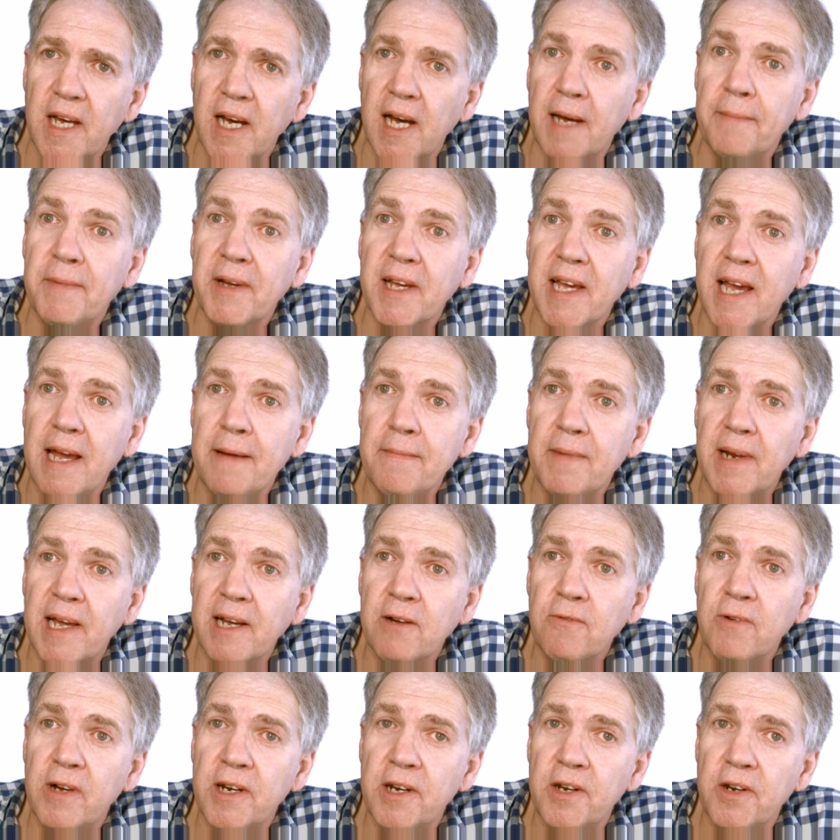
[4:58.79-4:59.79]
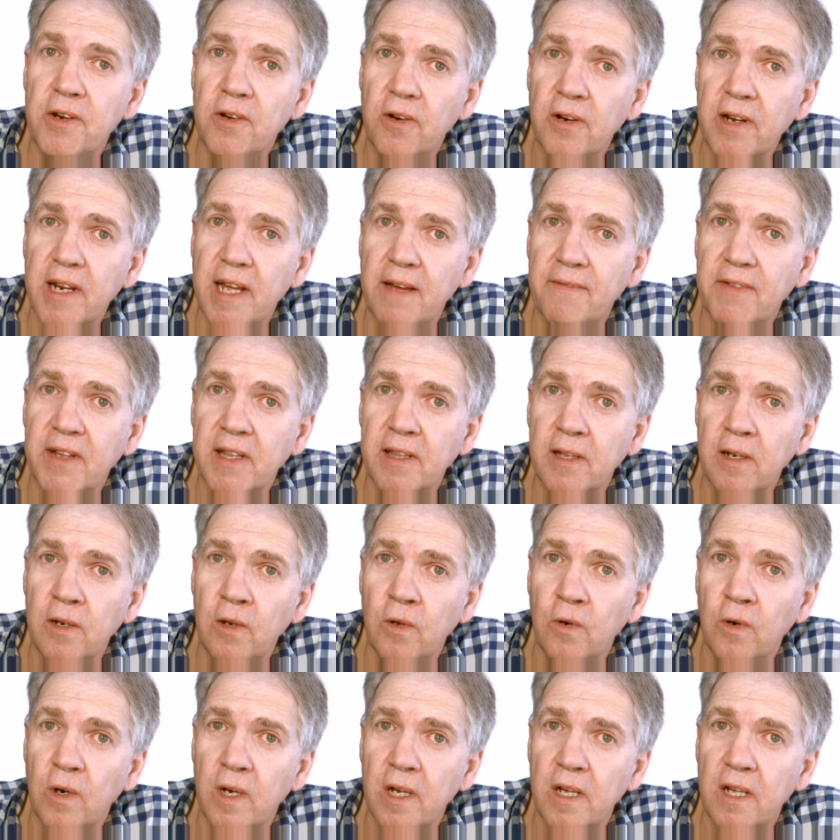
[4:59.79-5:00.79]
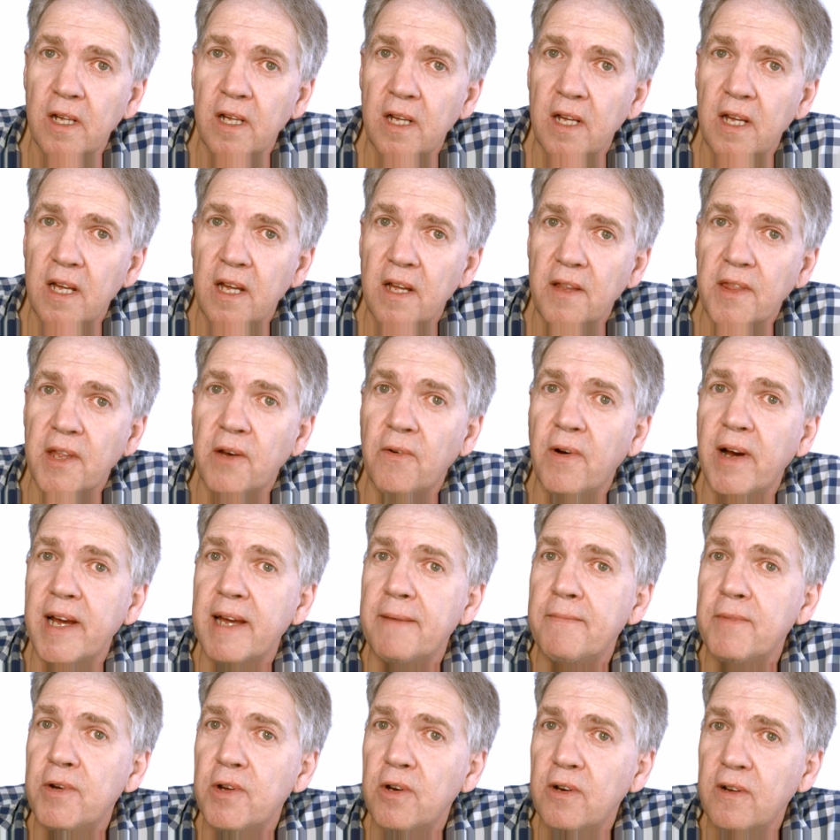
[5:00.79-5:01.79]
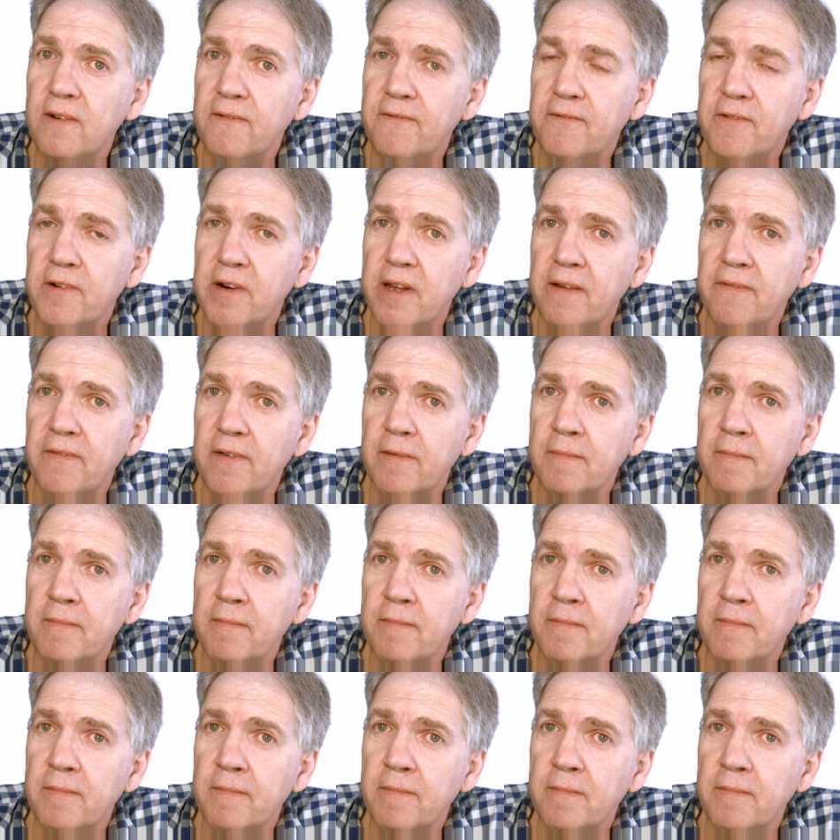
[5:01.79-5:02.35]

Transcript: I became like one not having the law, though I am not free